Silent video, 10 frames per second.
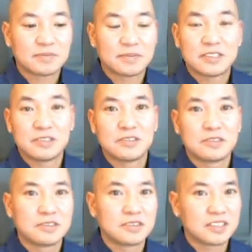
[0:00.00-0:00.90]
due
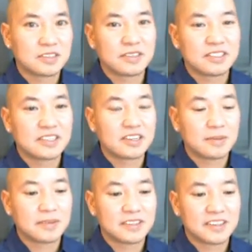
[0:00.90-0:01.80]
to increasing
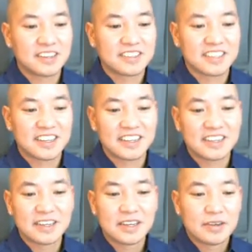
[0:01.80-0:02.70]
carbon dioxide,
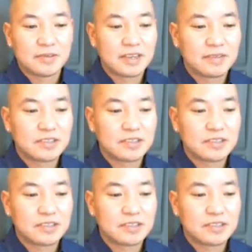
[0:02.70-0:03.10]
we have a